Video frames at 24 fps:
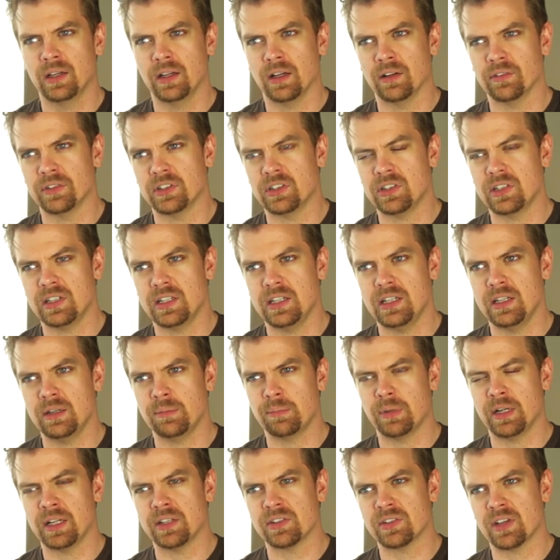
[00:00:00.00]
of a tea,
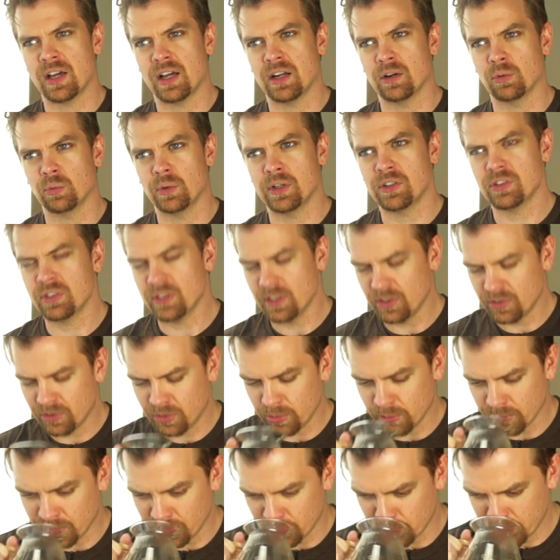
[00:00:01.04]
but it's got a richness
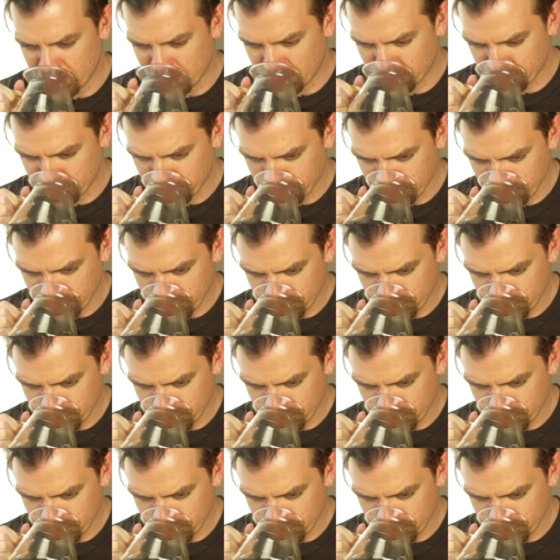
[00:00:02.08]
to it as well,